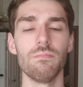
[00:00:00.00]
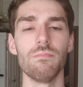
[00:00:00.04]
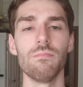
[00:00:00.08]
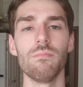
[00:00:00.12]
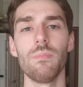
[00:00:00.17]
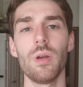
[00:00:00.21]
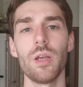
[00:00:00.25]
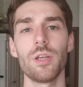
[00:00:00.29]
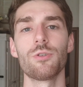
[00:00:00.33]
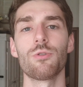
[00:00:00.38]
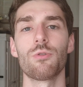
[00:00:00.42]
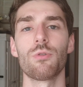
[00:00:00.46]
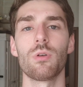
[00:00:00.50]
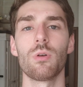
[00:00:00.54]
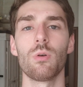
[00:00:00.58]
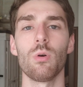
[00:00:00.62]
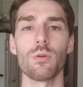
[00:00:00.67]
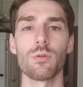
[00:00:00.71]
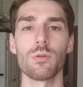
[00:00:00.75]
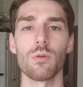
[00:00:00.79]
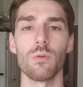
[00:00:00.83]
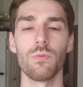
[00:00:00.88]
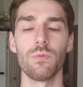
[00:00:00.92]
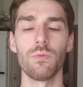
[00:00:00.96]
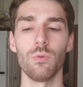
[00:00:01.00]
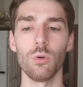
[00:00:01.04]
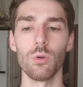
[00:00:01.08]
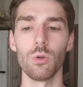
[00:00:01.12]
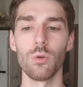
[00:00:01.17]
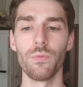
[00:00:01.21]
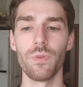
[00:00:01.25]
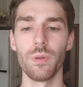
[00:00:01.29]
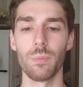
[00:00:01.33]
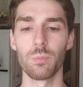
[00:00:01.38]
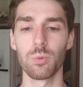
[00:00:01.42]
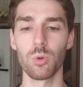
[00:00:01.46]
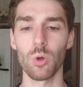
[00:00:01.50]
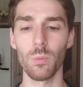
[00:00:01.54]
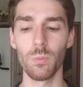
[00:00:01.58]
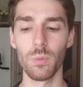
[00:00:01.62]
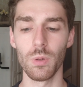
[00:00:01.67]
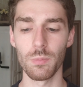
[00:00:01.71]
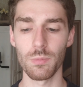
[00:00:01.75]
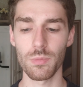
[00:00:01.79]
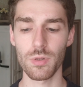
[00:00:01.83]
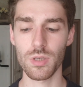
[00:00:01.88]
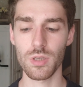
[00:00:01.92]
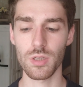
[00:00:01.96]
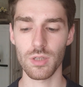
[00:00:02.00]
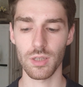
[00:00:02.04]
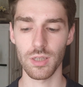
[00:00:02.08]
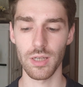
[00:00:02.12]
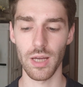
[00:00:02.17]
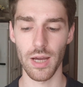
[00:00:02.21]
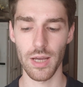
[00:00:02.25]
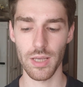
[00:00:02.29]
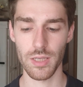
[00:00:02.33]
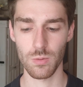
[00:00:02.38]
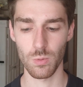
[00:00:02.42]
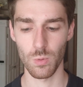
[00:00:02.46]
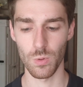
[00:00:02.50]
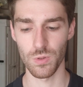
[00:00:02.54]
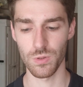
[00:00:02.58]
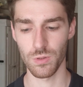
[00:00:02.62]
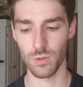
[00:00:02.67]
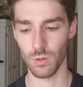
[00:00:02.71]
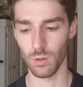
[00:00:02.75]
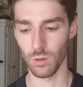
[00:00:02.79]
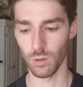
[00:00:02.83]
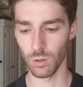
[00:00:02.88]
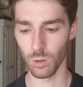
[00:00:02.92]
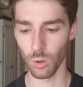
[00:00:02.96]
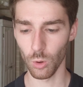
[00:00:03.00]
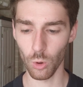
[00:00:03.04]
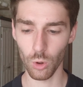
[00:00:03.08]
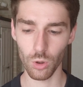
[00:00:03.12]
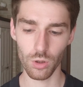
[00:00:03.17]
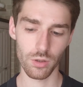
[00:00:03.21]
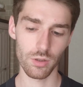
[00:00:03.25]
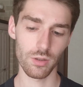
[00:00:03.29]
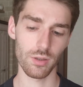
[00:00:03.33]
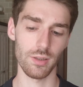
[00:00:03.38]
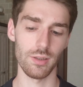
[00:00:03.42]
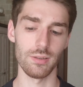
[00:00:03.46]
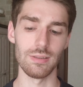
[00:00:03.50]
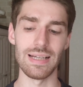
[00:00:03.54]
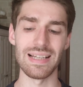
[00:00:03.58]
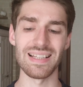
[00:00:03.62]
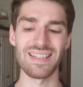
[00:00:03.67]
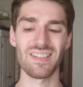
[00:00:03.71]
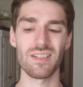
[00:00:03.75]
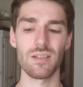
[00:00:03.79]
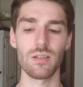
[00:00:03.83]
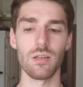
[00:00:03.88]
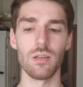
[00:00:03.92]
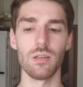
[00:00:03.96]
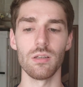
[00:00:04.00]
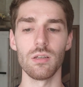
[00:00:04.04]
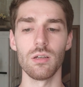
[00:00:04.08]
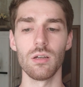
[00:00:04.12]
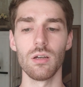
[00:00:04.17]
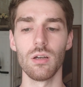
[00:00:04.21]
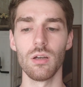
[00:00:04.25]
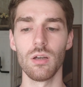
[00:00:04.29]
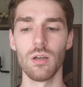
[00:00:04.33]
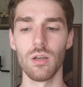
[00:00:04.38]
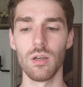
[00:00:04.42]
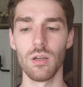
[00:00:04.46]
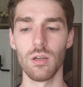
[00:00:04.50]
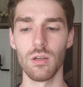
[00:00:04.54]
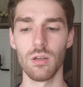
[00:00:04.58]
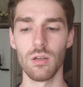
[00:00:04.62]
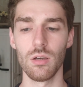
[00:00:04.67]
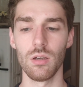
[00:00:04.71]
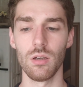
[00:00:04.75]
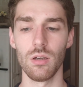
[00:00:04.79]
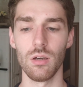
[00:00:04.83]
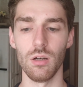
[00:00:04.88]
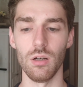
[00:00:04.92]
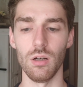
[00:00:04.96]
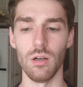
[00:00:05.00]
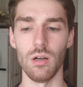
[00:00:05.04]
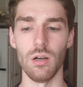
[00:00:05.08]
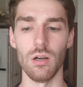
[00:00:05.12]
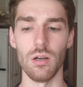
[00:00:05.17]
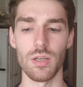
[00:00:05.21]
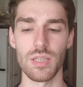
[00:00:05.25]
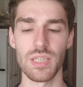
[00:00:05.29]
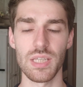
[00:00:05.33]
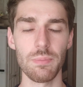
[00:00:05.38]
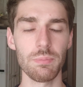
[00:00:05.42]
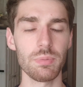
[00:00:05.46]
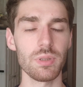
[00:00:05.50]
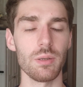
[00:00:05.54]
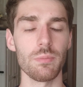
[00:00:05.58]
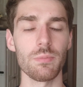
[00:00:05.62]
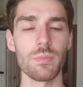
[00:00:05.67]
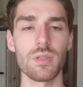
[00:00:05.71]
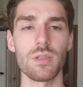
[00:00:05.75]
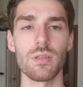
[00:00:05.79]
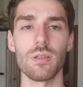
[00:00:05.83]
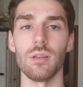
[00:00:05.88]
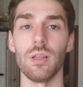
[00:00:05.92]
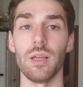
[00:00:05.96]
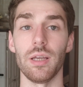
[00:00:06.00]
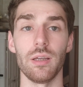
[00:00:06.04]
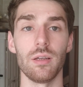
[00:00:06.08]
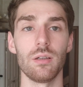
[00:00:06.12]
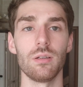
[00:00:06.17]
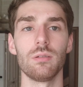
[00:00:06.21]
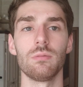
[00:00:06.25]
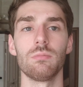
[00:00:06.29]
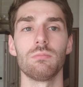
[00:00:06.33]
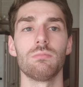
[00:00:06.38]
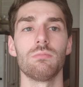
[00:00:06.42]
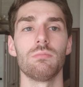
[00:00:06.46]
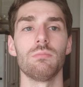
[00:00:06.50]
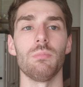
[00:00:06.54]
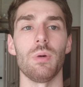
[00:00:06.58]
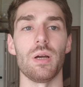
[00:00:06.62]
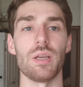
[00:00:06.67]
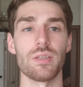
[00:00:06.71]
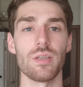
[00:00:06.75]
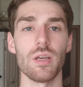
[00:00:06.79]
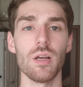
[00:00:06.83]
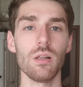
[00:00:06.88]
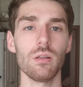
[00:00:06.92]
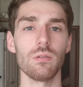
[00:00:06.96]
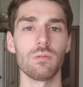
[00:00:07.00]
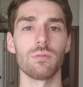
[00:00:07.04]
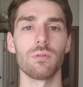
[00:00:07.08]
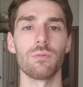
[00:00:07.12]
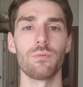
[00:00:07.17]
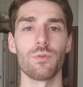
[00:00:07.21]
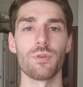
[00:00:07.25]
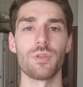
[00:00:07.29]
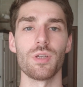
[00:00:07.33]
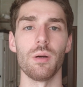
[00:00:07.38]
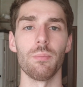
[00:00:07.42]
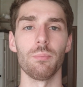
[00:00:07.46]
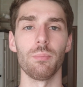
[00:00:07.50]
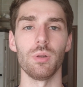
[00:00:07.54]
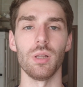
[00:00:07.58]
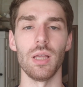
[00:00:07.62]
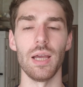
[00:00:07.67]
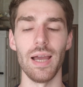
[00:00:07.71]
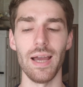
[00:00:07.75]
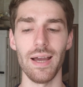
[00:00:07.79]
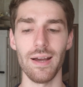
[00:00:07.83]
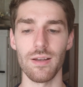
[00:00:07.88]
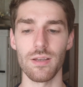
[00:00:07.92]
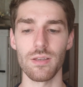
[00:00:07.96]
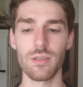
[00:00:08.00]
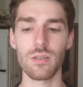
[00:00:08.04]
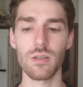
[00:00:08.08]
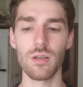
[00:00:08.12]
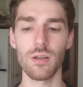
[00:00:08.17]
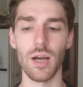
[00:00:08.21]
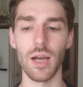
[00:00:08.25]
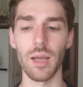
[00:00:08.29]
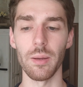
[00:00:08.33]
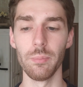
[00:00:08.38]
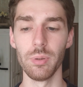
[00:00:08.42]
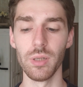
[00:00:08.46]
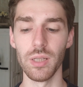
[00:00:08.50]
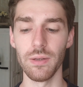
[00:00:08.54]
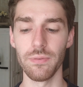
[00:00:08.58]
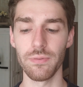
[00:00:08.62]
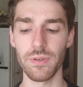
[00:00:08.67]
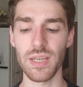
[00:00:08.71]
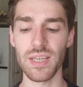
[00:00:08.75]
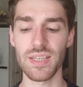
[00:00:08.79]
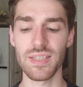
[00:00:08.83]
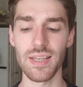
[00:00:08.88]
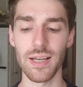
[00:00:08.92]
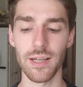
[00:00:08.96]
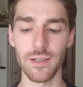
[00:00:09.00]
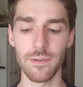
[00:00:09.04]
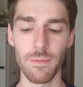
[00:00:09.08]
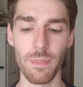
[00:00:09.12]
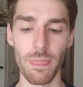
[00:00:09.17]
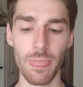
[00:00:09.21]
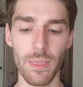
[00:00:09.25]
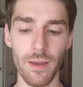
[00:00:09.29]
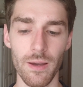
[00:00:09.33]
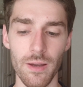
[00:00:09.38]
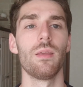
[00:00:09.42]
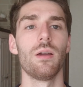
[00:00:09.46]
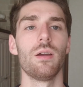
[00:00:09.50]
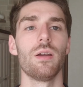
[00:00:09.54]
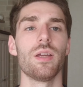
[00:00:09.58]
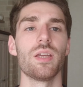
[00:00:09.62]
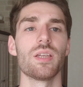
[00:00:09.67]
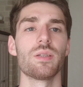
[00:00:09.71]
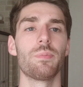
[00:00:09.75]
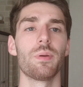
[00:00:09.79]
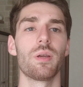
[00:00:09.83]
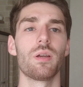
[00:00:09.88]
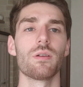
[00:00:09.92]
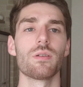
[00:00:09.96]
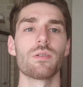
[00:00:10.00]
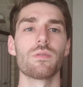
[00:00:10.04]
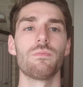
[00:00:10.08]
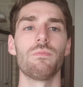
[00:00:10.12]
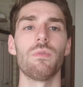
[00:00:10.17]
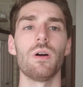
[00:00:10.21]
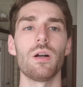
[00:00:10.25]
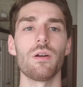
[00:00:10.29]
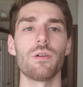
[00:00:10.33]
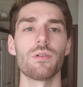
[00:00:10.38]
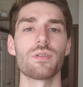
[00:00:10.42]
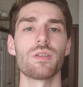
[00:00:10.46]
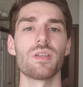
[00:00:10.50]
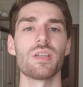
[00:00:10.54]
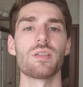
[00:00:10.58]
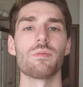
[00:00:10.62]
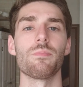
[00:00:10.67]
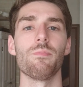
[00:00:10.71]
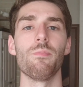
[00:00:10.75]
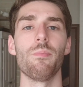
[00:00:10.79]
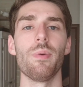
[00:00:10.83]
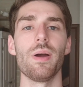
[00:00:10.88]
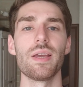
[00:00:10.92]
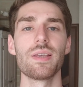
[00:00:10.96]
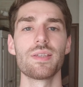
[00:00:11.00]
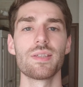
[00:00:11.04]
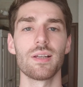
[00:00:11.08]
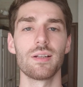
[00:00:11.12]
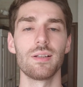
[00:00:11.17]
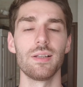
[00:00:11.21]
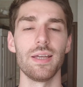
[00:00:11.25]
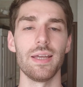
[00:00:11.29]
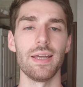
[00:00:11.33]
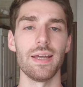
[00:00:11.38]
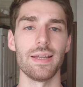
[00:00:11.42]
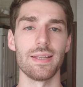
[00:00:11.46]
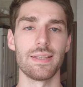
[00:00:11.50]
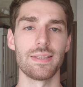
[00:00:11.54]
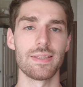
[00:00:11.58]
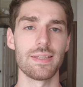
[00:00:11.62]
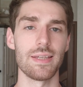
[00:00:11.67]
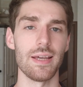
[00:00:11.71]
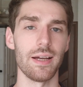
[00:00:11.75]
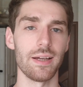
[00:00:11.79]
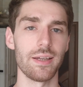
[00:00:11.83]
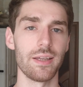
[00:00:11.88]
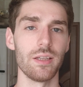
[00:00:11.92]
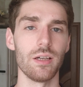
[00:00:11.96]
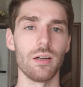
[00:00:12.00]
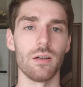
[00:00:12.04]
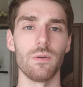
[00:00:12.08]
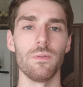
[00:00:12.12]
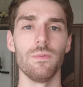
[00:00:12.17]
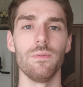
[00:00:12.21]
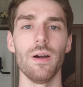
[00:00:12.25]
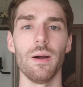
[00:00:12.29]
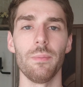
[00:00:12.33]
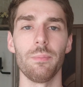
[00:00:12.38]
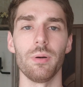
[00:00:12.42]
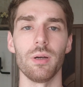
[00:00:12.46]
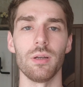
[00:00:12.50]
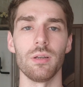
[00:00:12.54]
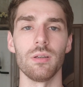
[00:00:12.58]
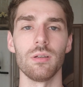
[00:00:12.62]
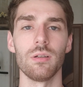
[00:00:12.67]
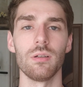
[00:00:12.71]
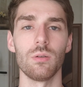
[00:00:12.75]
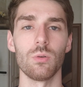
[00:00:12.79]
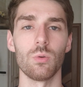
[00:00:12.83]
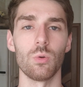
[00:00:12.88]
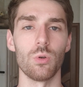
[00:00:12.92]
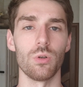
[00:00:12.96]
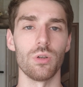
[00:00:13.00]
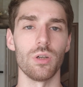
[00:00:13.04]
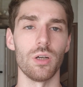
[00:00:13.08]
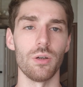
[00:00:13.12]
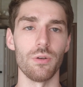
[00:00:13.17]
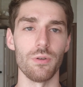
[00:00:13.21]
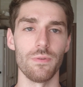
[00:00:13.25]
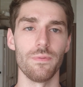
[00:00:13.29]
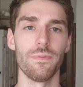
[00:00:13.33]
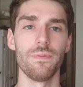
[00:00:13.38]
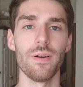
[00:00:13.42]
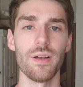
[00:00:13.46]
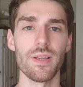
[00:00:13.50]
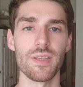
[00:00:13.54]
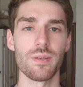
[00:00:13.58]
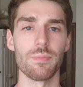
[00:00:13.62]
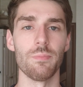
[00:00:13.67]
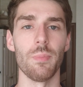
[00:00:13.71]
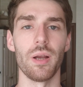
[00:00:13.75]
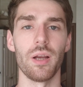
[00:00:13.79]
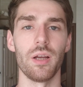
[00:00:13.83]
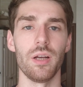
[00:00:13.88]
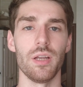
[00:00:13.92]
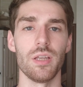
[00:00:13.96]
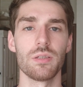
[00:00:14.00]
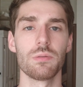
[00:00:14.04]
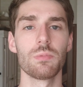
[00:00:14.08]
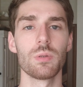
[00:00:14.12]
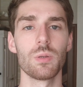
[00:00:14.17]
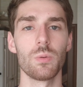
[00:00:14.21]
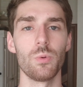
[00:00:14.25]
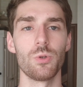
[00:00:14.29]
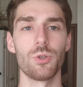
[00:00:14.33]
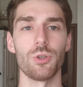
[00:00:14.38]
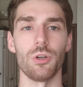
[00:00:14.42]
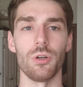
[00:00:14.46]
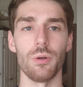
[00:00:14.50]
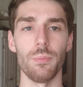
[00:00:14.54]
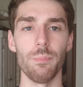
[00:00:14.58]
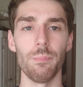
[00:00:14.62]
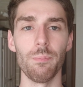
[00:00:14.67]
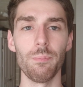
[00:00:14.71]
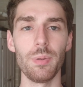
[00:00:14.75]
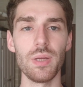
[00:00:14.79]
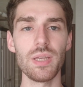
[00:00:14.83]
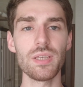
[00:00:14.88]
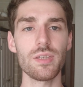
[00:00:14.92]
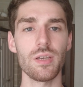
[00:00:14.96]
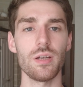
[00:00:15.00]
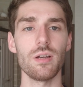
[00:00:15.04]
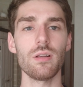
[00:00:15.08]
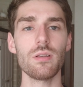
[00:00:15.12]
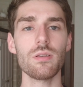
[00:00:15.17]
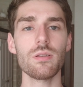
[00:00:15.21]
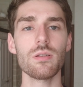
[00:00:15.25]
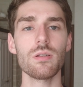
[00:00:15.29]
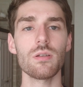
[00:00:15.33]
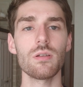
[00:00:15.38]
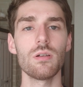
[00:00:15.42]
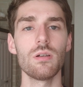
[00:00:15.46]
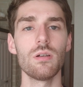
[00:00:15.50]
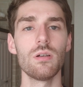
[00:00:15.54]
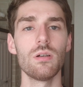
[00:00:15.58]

major cause of all of the problems guys with long-lasting symptoms, like myself, for example, has, I believe, is because virus is basically attacking our weapon or our defense mechanisms, which are B cells,